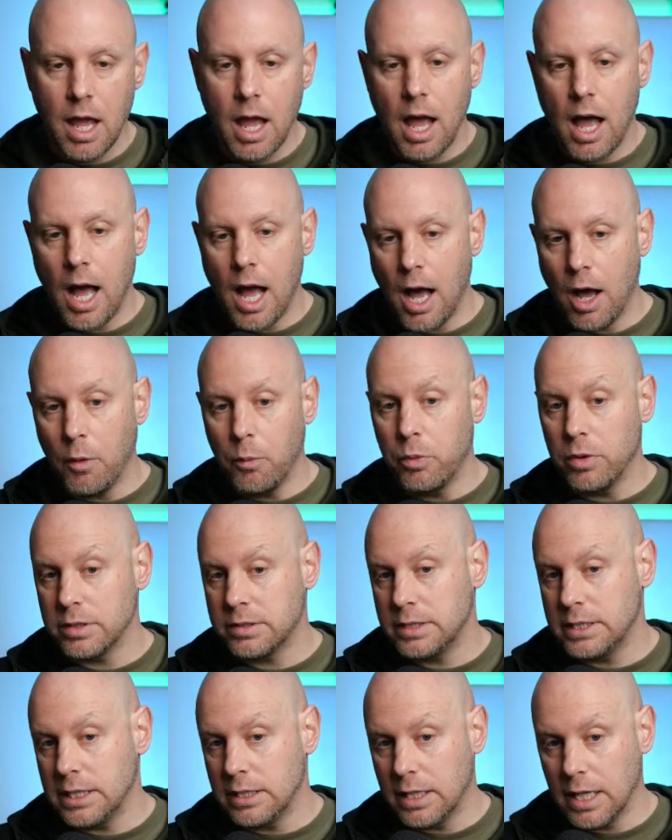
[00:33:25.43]
We'll
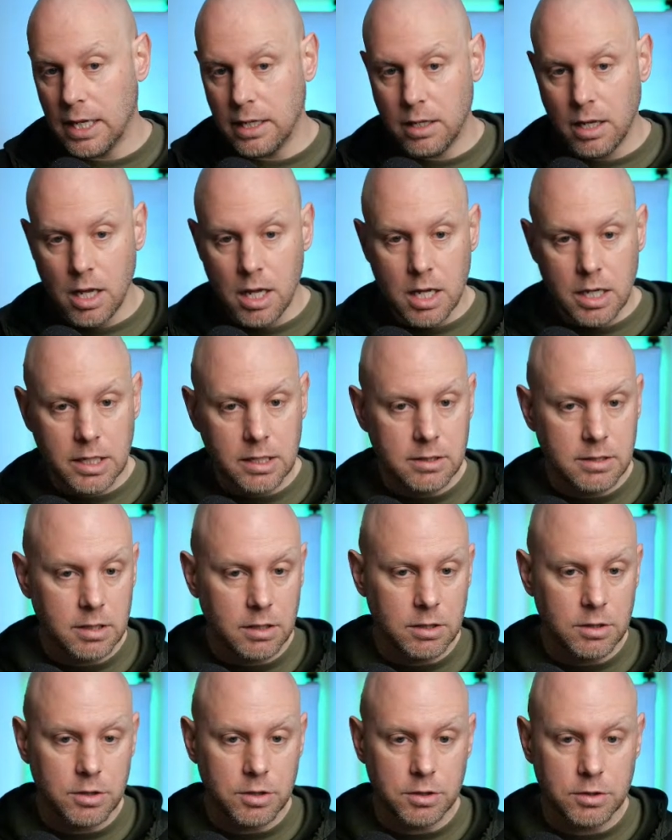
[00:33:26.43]
see that
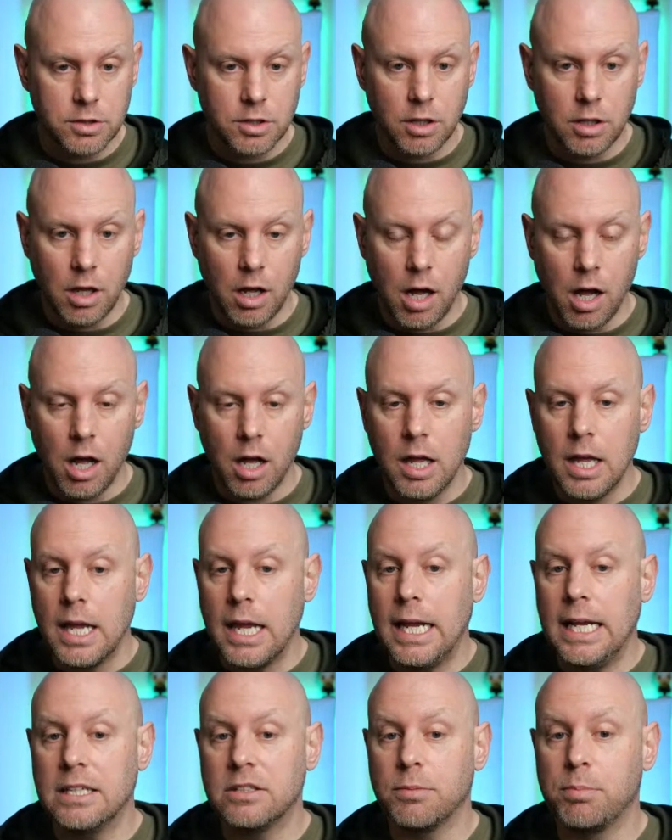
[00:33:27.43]
Conciliator's Claw
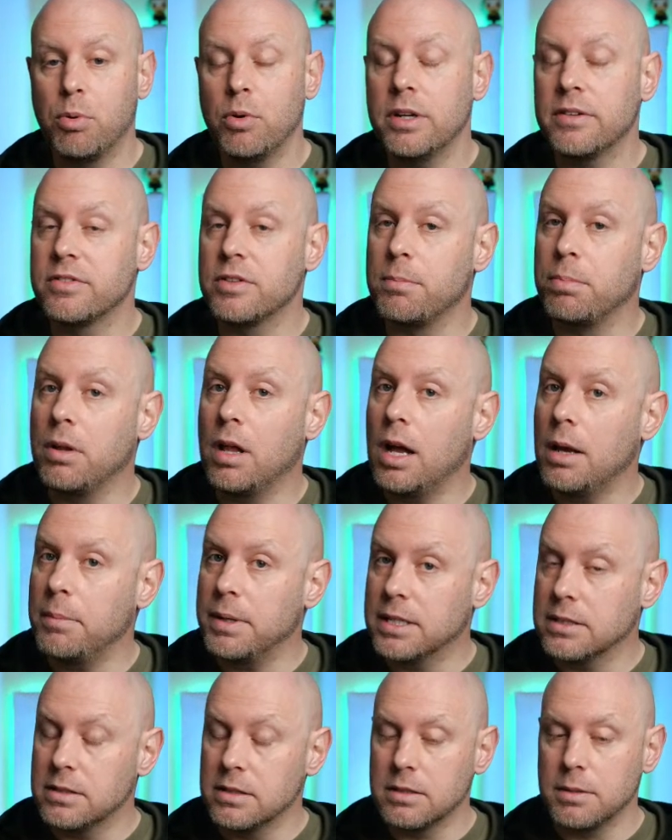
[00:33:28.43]
is a point of supply because
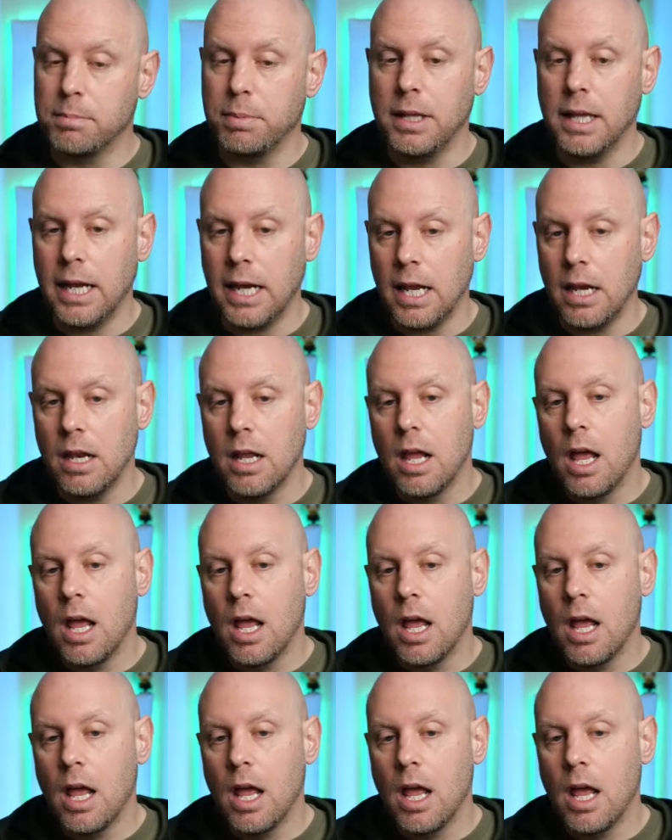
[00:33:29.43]
it's a planet.